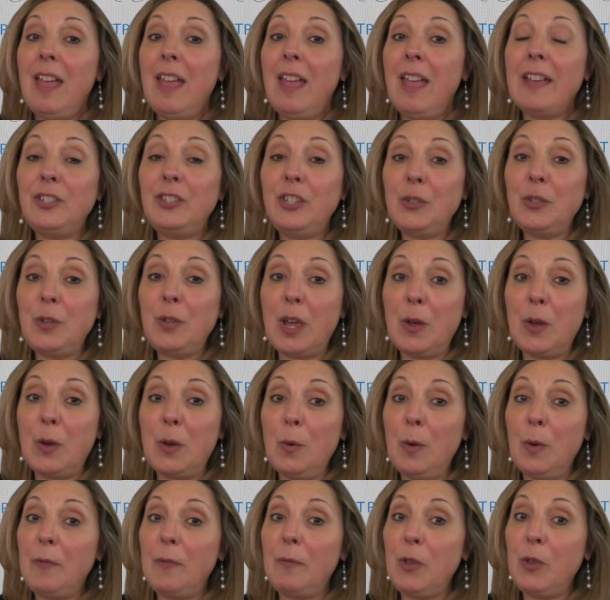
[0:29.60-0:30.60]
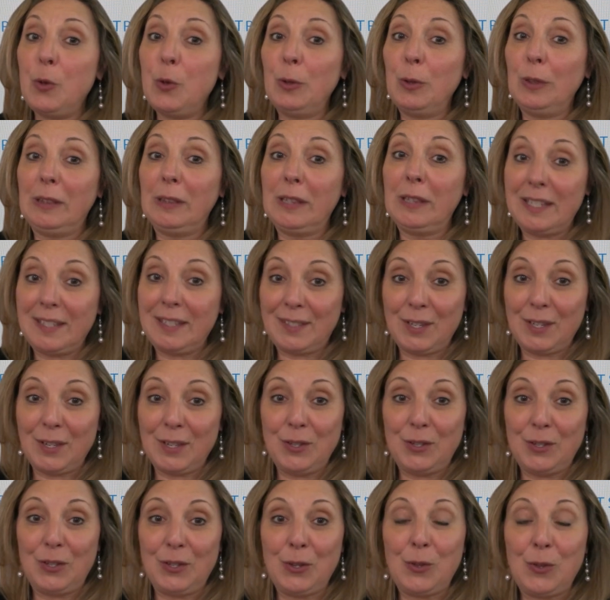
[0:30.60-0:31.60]
As you know, if you
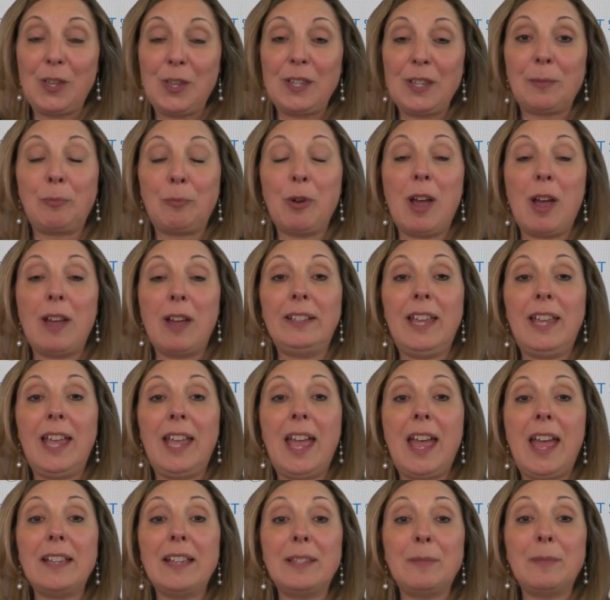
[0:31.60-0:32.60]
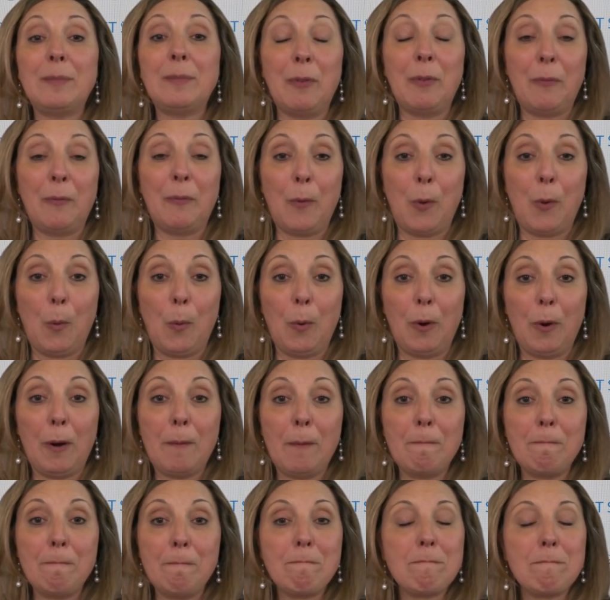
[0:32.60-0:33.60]
listened to this broadcast
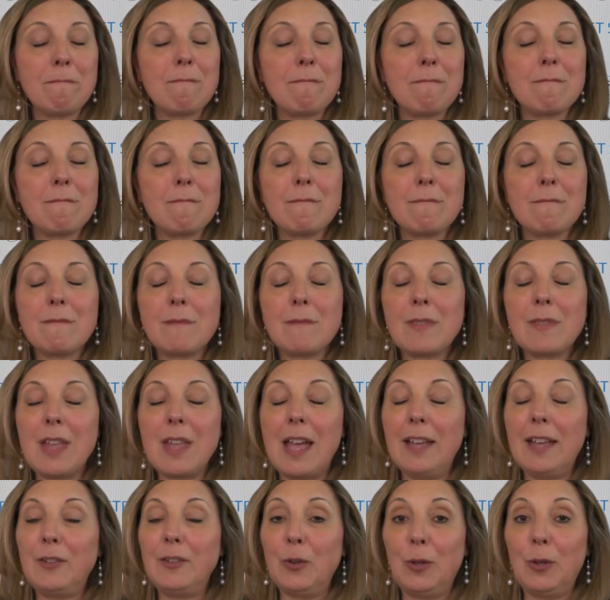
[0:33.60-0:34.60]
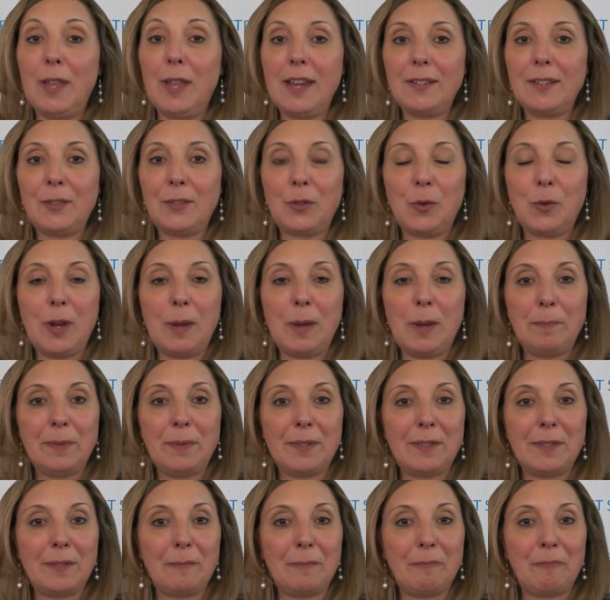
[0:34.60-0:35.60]
before, I don't like
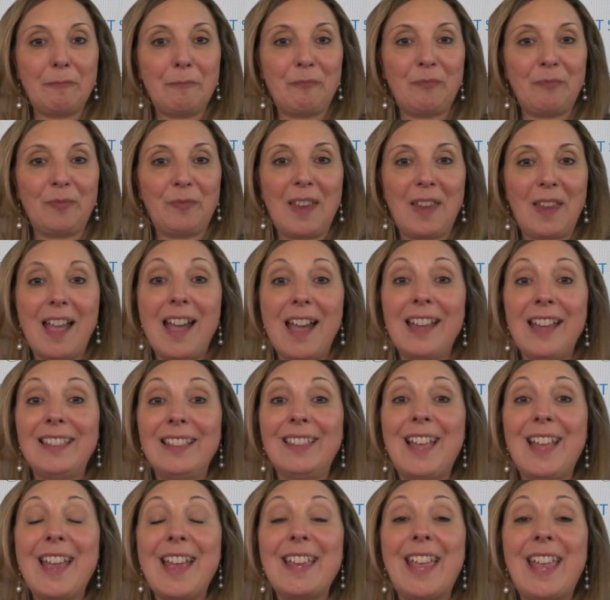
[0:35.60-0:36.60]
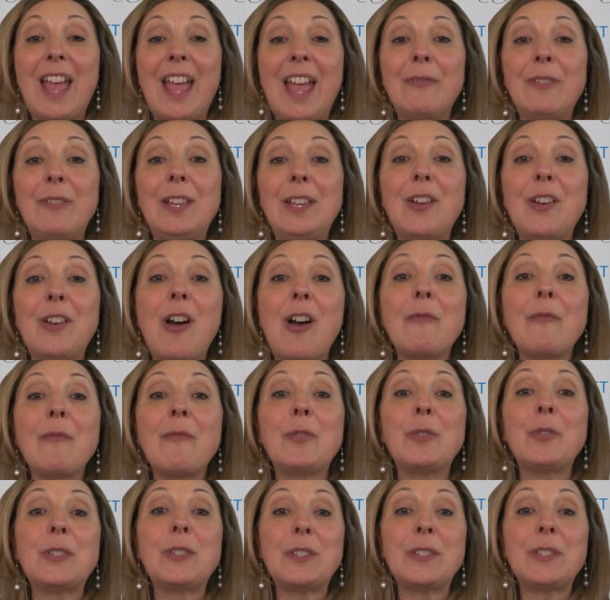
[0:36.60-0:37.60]
scripts. I like having
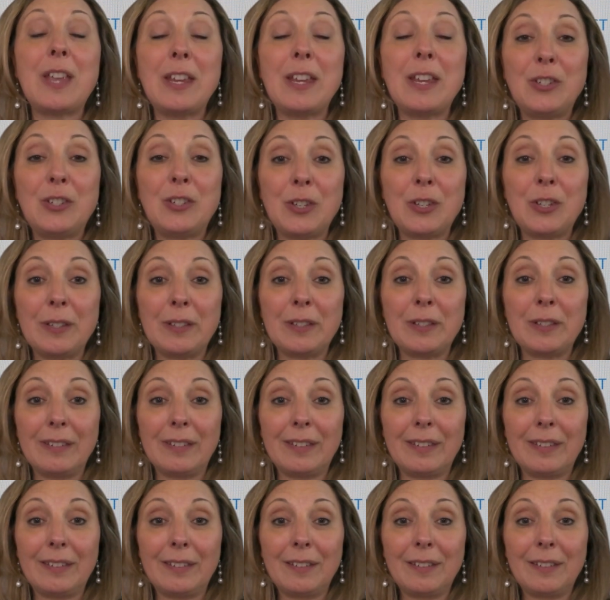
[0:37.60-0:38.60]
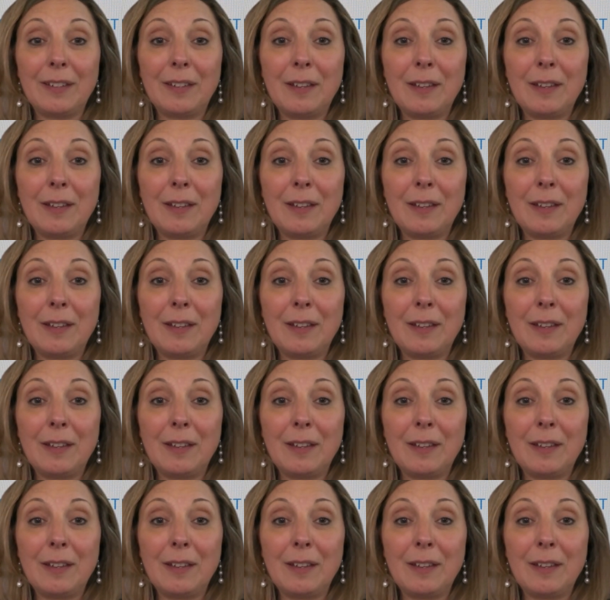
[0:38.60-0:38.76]
conversations,